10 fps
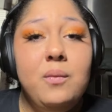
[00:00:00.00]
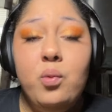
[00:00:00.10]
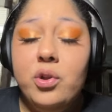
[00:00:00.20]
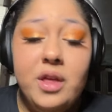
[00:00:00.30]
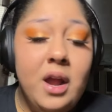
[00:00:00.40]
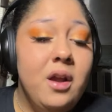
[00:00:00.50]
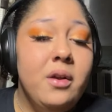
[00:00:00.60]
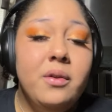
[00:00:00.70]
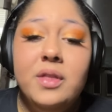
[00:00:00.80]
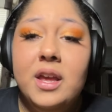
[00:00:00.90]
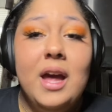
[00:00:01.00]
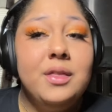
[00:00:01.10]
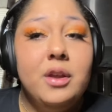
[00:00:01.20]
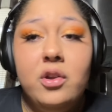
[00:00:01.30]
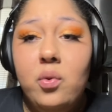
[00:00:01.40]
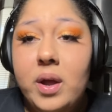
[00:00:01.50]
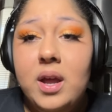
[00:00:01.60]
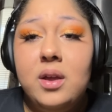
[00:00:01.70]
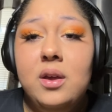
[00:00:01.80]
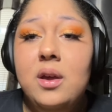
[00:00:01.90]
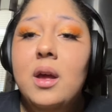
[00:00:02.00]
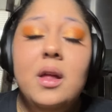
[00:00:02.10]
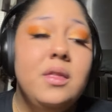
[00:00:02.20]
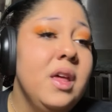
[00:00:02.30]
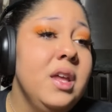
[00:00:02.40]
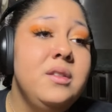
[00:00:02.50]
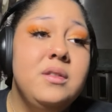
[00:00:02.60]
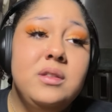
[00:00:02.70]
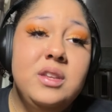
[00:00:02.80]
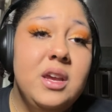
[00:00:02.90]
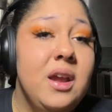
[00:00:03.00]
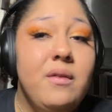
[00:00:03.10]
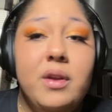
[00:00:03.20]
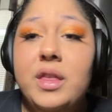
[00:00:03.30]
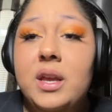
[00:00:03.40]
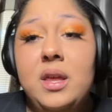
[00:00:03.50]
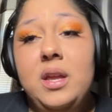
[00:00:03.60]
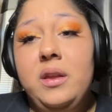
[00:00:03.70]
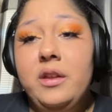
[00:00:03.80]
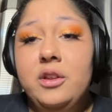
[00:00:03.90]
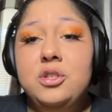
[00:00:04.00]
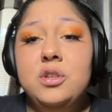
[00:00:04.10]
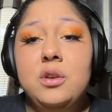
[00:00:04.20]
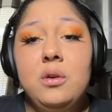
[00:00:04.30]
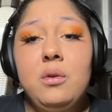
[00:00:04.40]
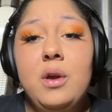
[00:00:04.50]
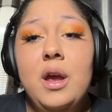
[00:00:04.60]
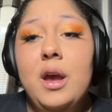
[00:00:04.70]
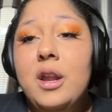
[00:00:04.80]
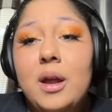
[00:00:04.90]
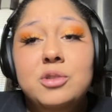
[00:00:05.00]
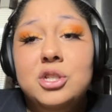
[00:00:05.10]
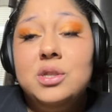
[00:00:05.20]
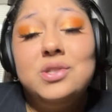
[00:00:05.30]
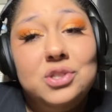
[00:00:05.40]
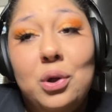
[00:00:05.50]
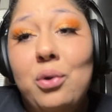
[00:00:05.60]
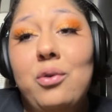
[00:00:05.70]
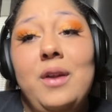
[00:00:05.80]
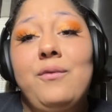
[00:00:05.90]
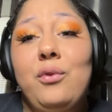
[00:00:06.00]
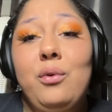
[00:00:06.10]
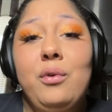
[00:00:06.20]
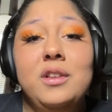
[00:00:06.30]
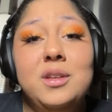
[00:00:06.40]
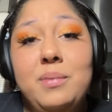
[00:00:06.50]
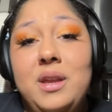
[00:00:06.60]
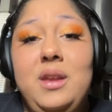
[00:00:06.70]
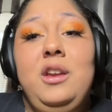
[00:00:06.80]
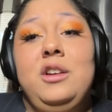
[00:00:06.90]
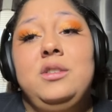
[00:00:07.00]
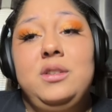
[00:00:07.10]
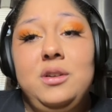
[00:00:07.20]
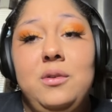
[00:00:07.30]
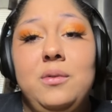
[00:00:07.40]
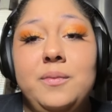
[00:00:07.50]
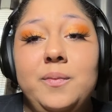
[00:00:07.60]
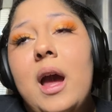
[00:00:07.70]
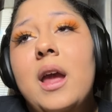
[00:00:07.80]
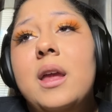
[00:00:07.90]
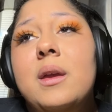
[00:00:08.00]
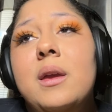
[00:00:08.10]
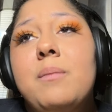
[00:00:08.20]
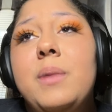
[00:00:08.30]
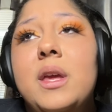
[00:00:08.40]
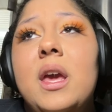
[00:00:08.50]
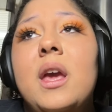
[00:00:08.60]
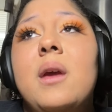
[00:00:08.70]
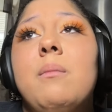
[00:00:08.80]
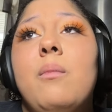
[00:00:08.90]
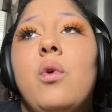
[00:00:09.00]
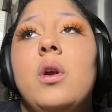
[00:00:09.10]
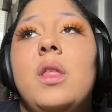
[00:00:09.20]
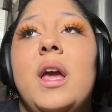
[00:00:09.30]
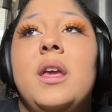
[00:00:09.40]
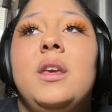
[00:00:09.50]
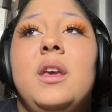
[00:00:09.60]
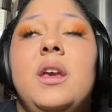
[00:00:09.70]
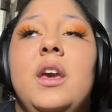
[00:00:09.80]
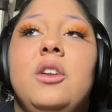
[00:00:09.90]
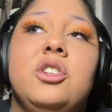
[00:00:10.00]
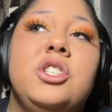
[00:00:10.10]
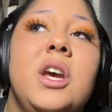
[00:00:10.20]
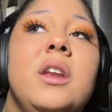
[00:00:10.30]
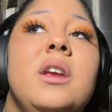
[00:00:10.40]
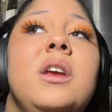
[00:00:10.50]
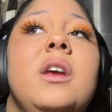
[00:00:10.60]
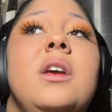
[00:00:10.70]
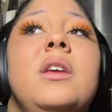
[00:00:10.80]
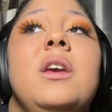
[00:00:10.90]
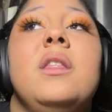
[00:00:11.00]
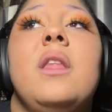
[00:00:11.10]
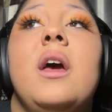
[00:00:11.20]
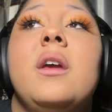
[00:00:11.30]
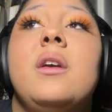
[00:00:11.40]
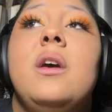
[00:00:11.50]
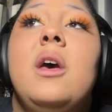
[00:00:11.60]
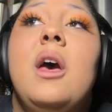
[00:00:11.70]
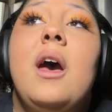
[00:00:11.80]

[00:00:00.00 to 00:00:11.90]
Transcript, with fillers: they were there, they got there quick. They did everything they needed to, and I'm just so grateful to be here still became more like energetic and like